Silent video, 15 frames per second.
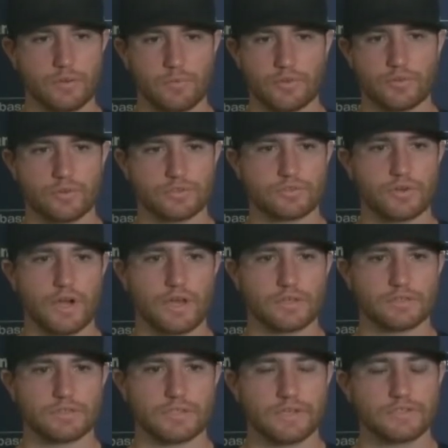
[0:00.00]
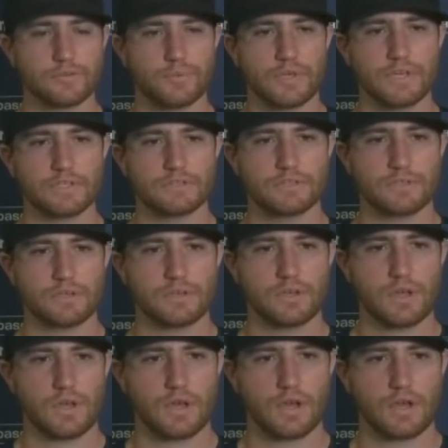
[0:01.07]
I'm going to throw strikes, change speeds, and
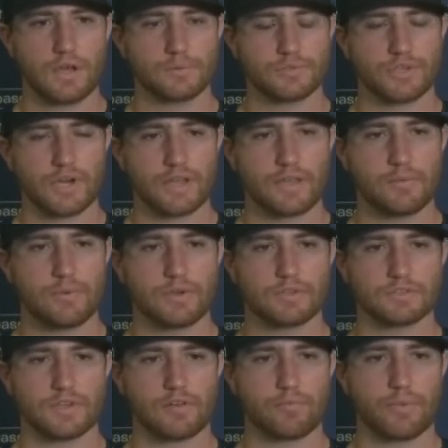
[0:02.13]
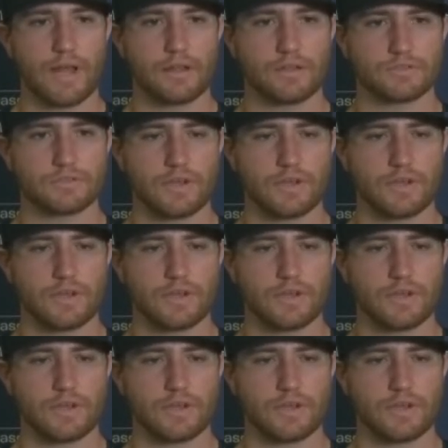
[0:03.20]
um, try and keep hitters off balance.